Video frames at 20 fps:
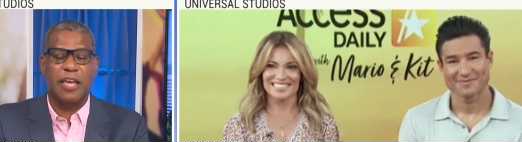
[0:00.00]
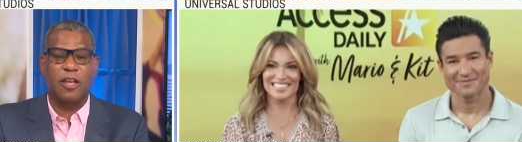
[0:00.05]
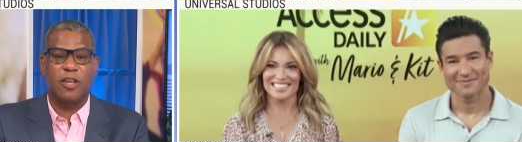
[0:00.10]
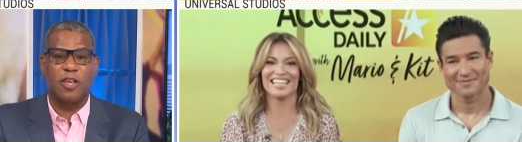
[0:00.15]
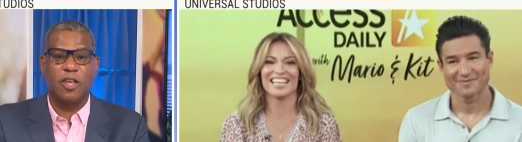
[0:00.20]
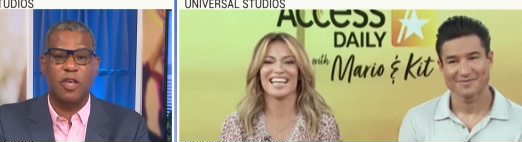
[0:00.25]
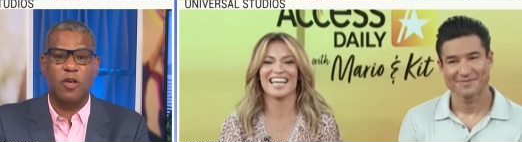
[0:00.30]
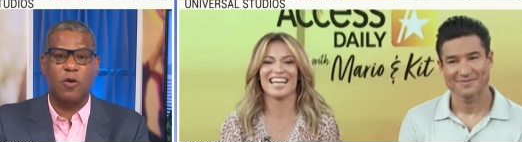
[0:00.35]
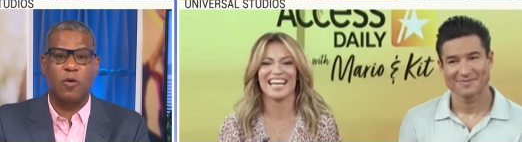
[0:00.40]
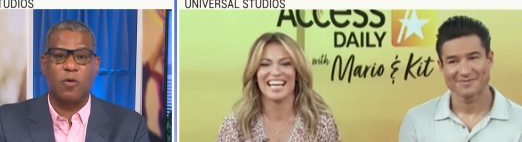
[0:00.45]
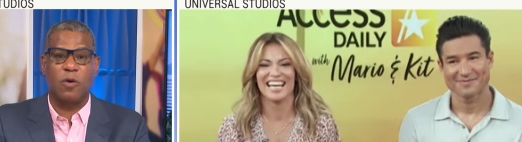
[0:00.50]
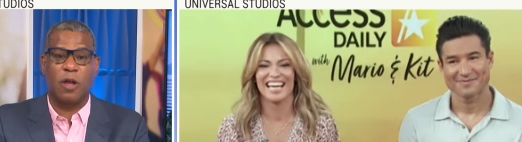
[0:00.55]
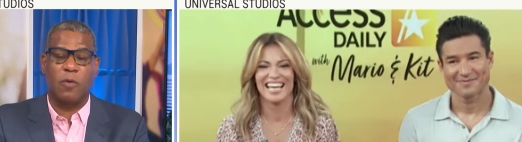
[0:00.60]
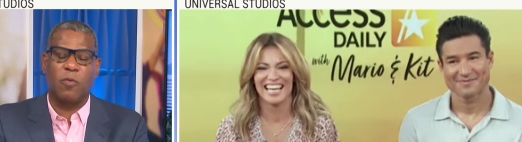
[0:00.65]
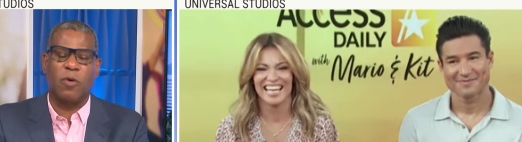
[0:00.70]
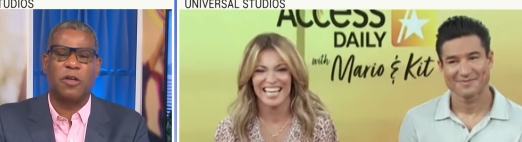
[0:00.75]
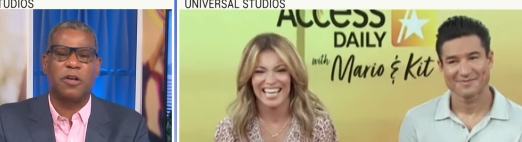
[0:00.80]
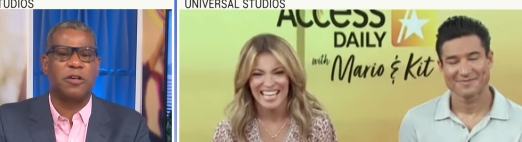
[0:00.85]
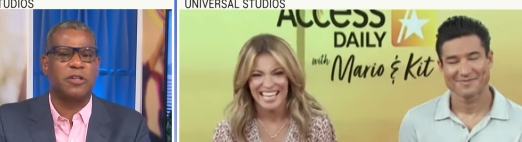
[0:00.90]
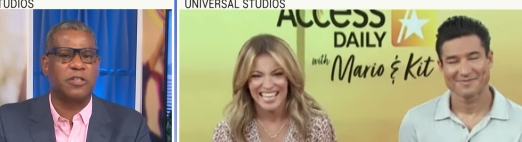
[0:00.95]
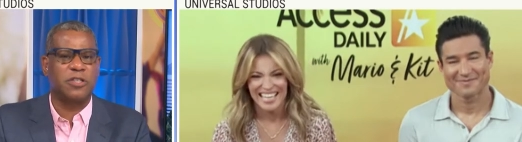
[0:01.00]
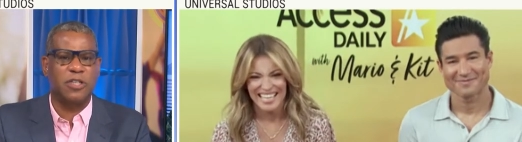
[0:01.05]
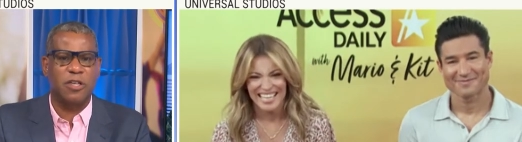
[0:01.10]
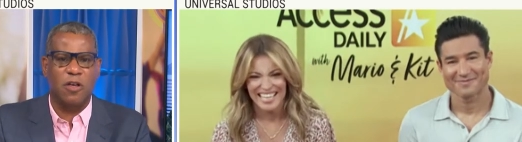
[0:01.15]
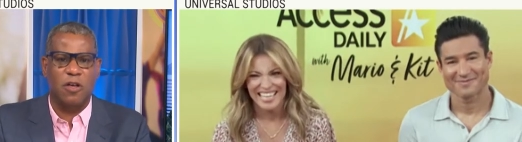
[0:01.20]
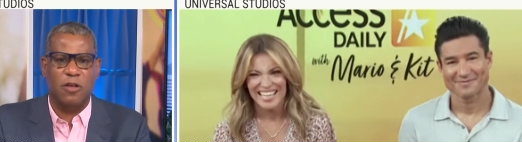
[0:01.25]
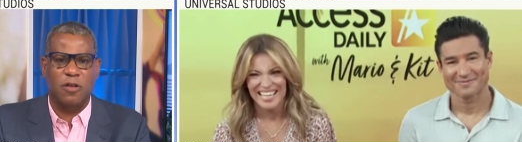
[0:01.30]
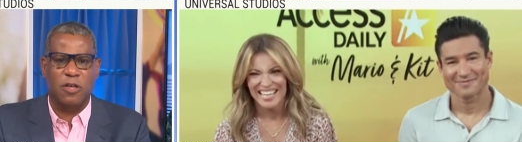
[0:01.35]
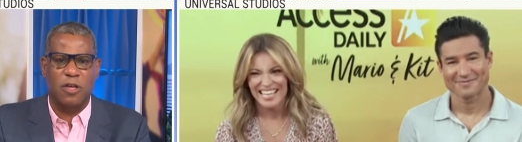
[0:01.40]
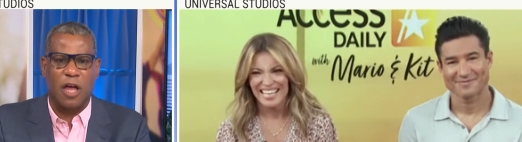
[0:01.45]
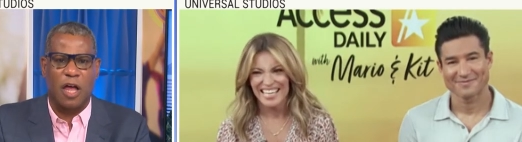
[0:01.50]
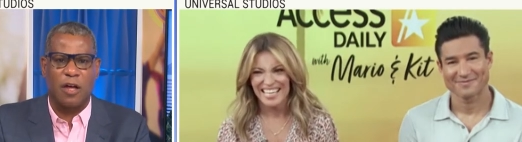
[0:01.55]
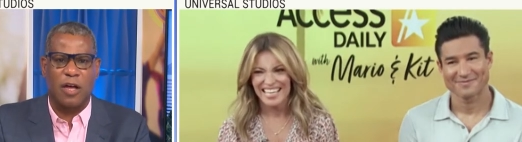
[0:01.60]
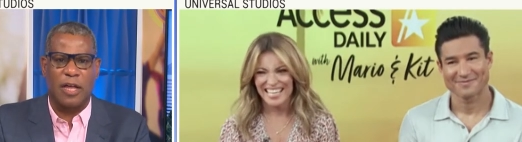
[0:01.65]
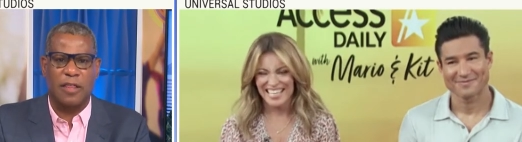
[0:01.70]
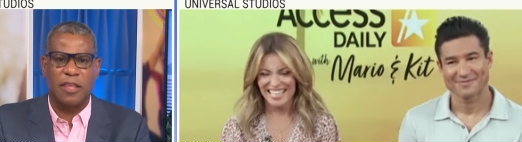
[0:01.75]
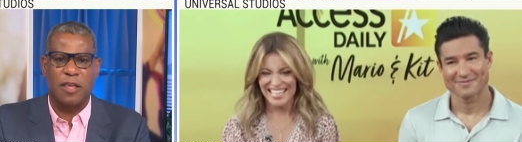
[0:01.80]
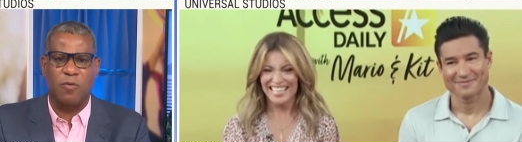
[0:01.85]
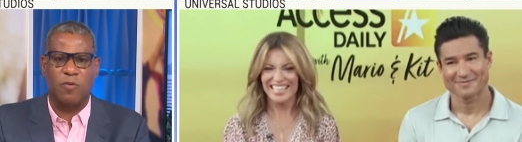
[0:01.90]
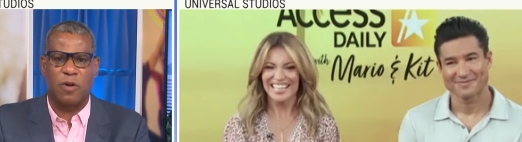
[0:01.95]
Speaker 1: Kit, you well, you're still
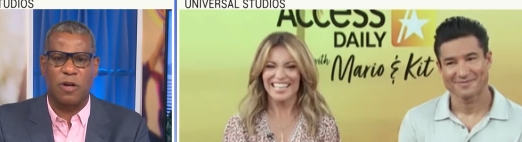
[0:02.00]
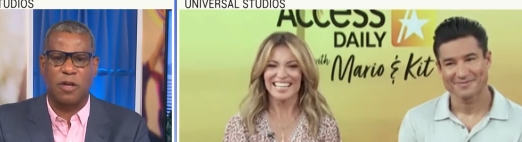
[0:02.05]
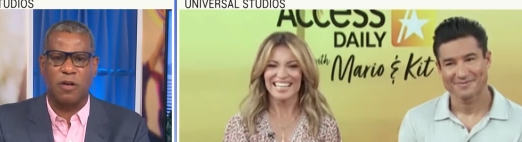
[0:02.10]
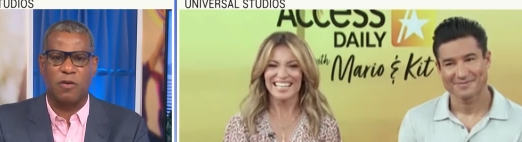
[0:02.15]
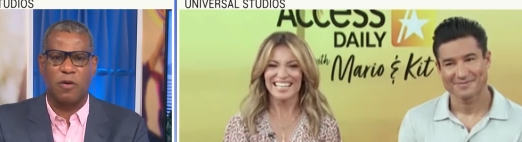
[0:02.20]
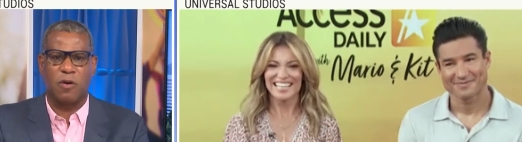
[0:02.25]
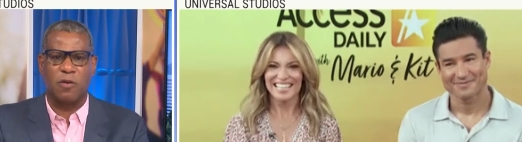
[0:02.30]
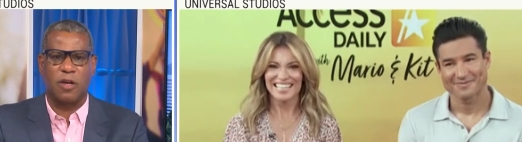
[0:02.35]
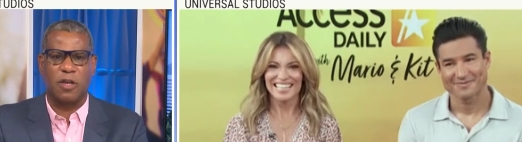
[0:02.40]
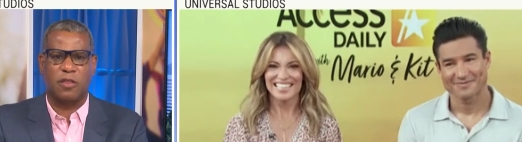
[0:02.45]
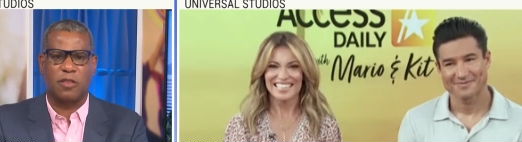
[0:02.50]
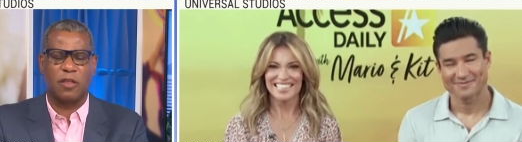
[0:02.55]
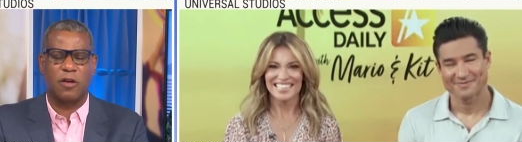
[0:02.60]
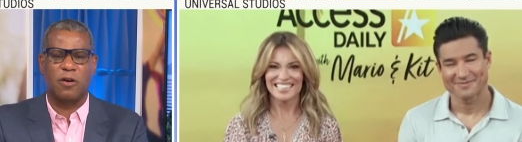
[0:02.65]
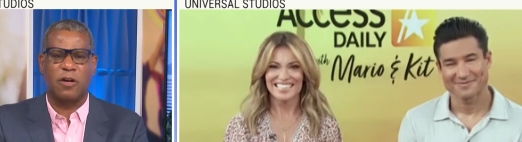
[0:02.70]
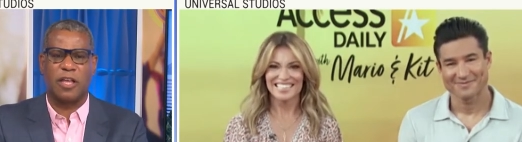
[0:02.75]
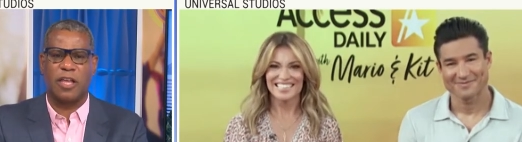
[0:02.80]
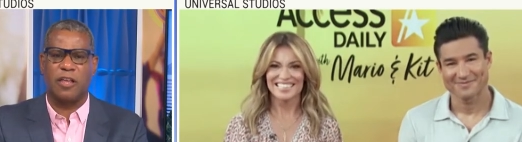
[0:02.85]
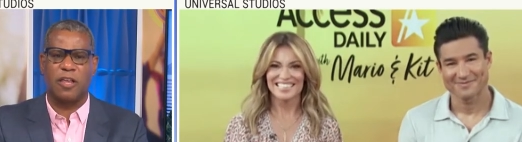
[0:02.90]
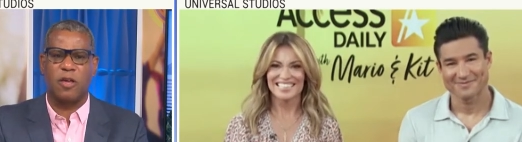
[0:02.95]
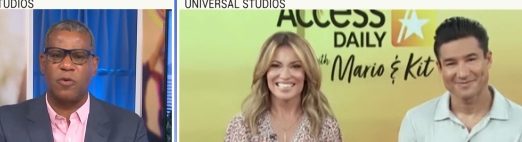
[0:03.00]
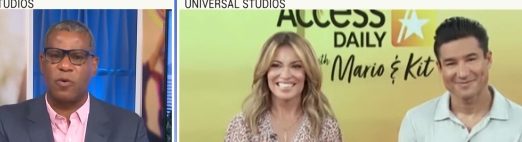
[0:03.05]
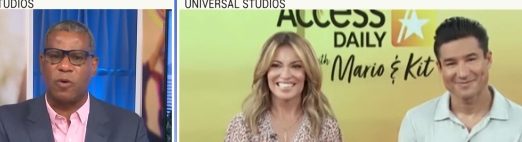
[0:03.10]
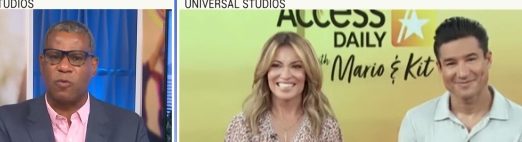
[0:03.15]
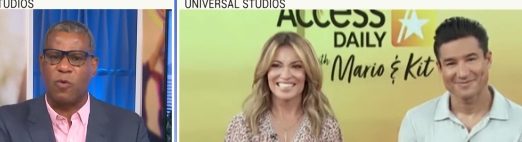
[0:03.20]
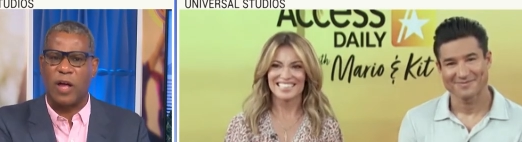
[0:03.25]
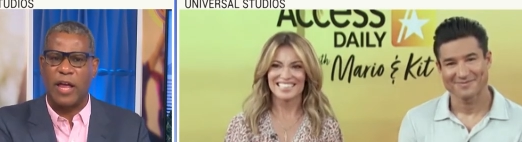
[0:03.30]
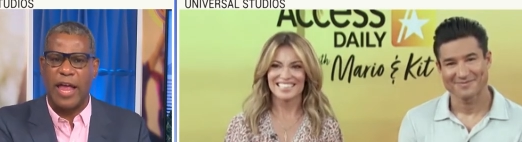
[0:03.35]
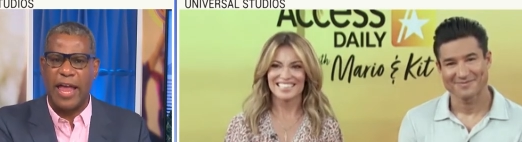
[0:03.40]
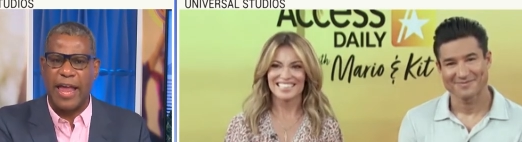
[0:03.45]
young. I think what are you? Only 30. You were